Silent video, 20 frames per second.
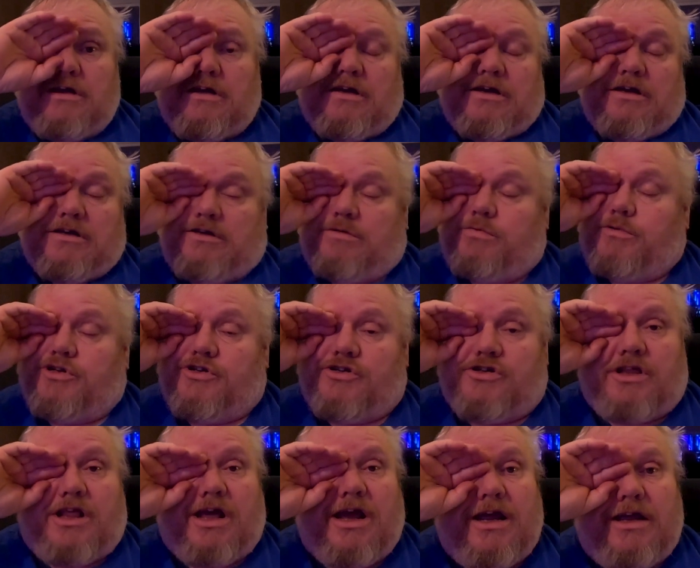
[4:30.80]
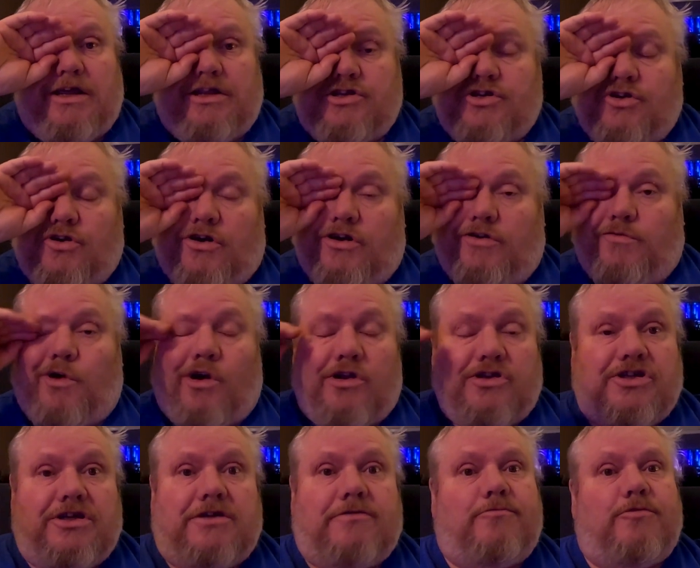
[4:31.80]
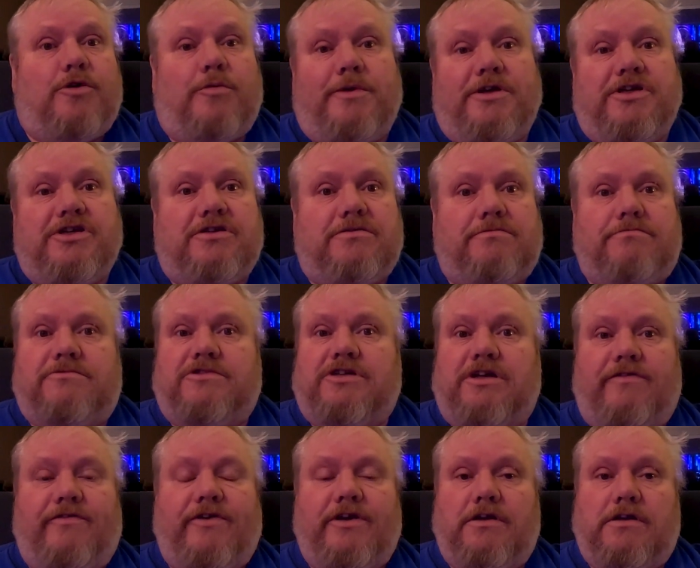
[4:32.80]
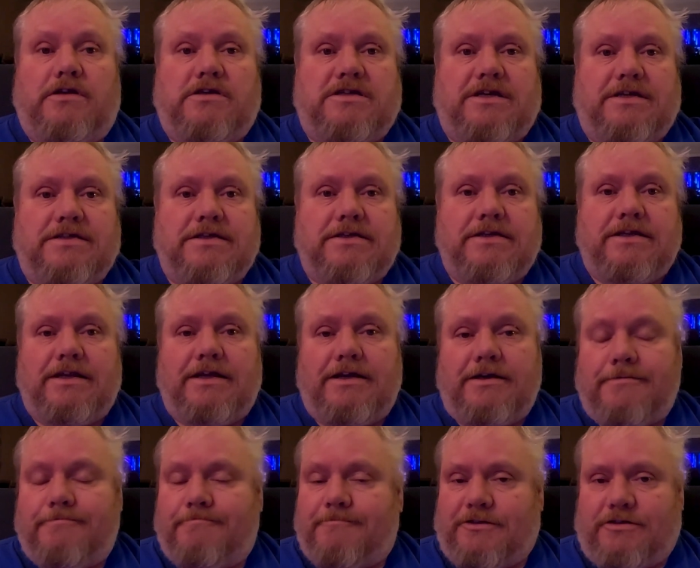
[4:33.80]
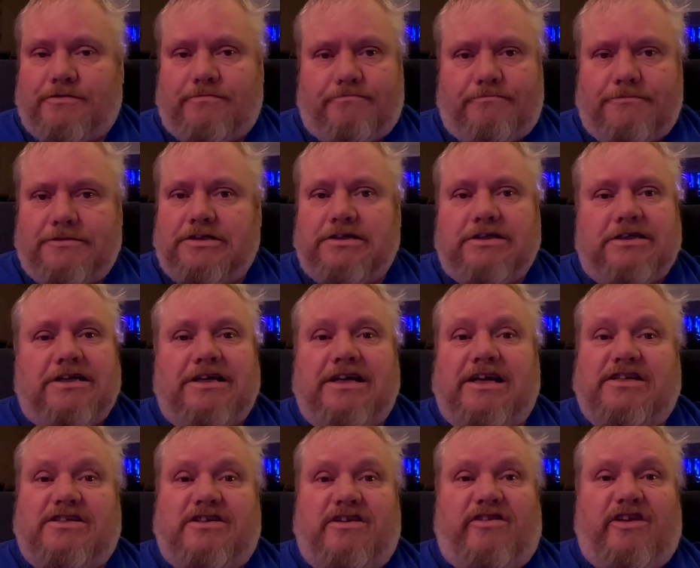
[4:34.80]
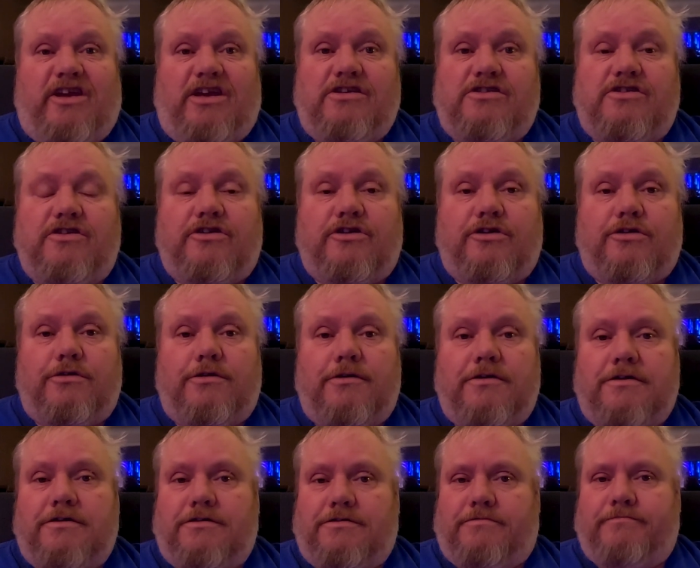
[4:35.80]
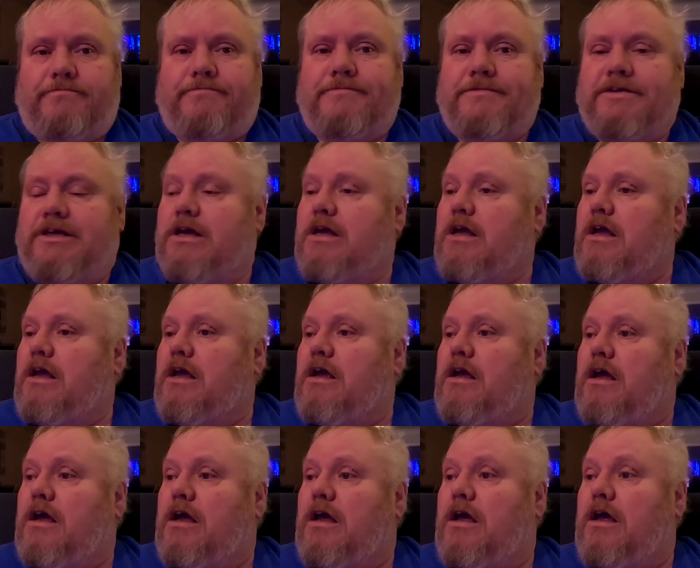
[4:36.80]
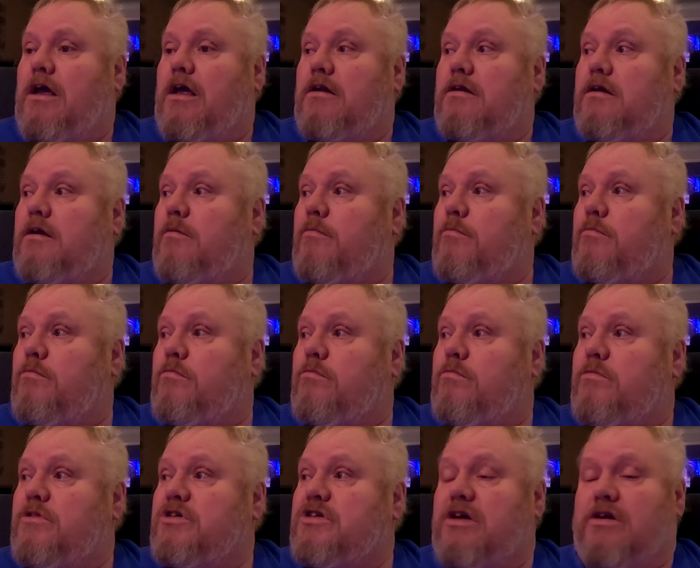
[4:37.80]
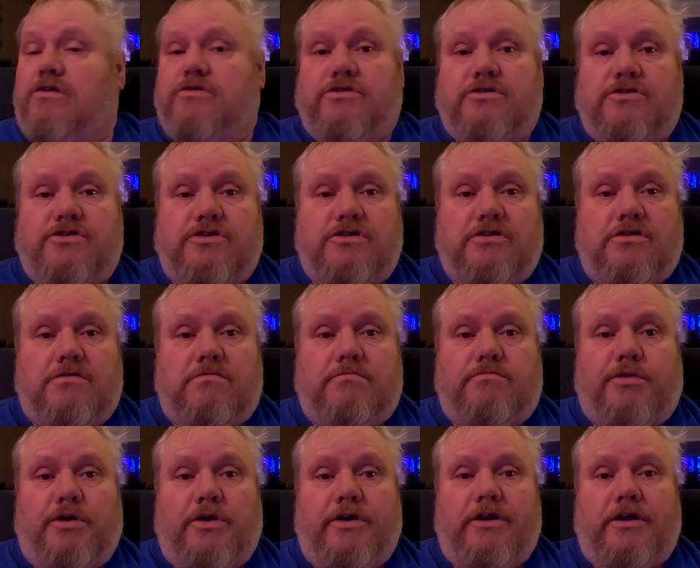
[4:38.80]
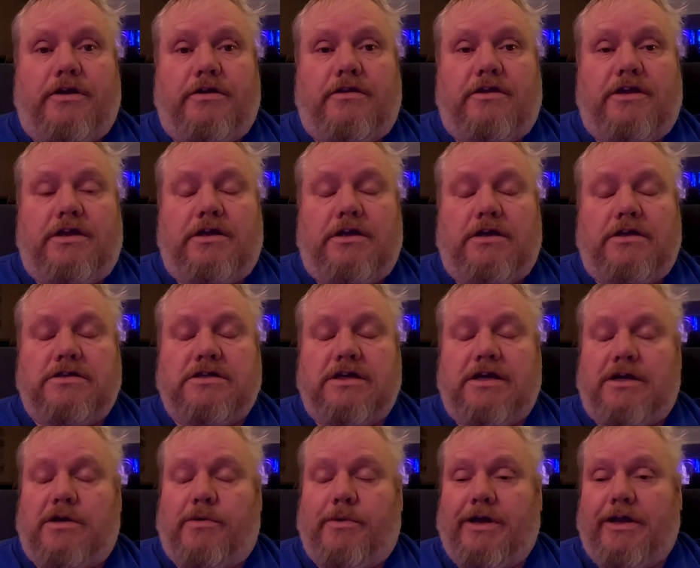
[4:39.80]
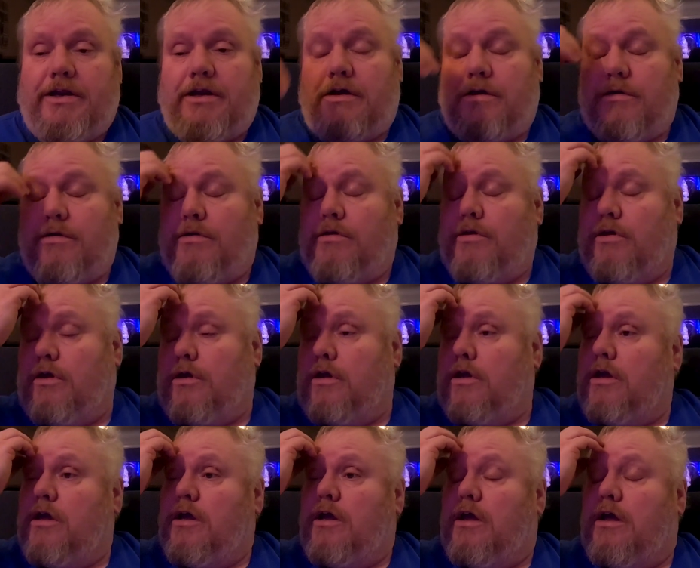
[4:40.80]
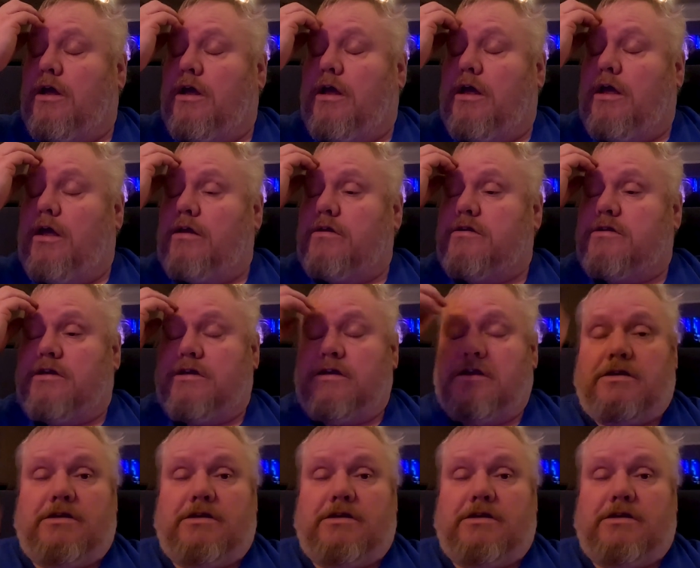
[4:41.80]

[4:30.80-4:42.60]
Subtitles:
Because we just like enjoy watching rubbish TV on a Saturday night. It's a thing to do. And Michelle's just putting out the takeaway now. And